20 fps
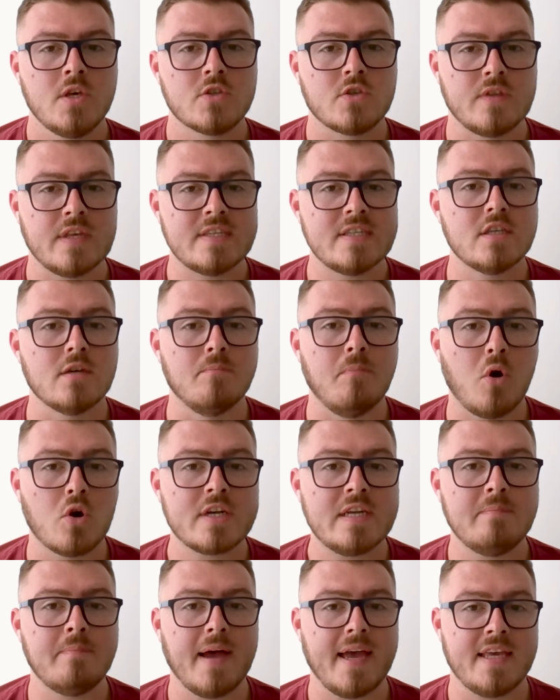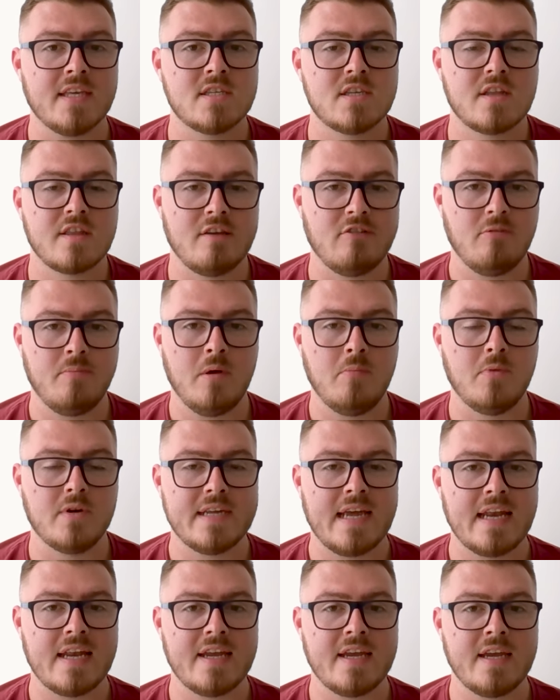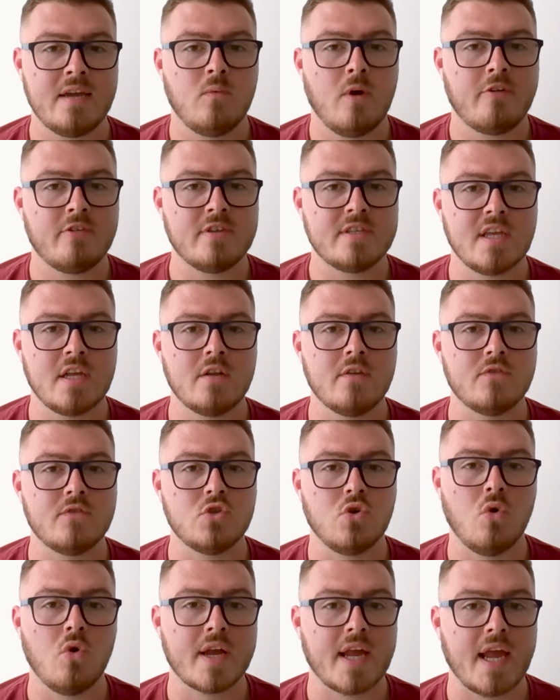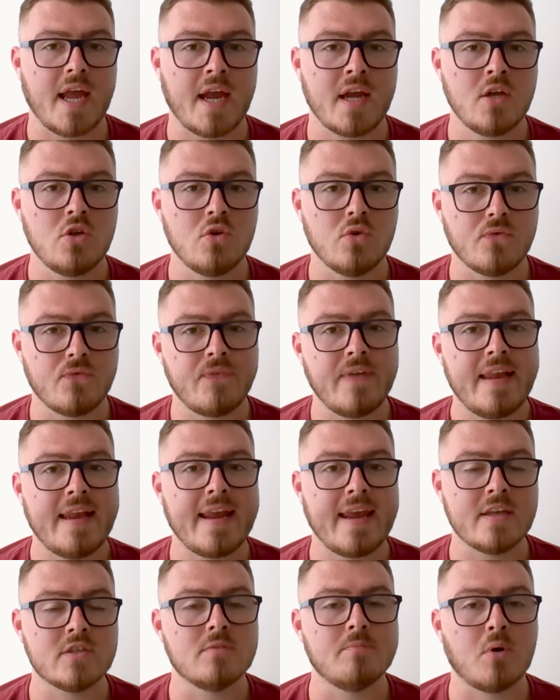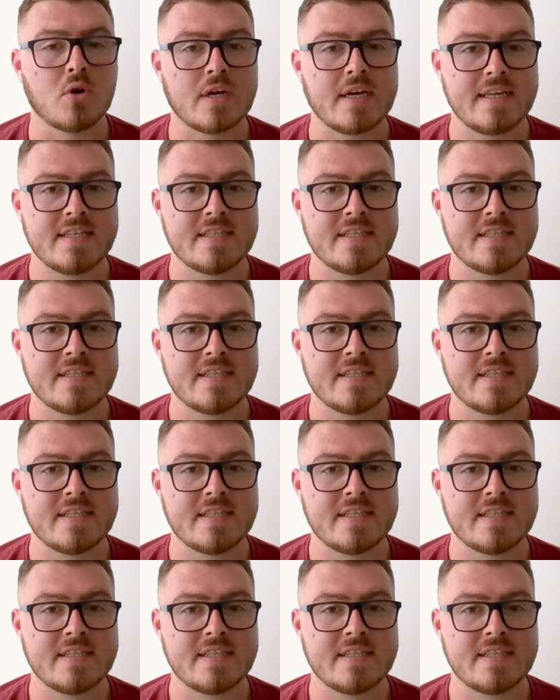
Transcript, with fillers: So this is a body-based therapy modality where instead of talking, you're feeling into bodily